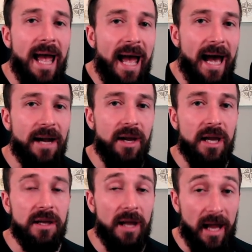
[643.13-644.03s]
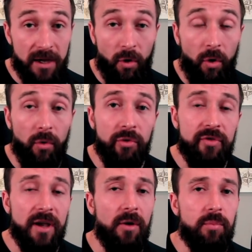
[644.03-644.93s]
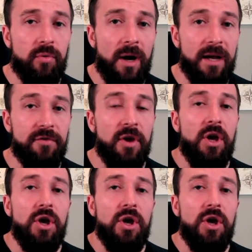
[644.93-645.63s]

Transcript: at a wholesale price,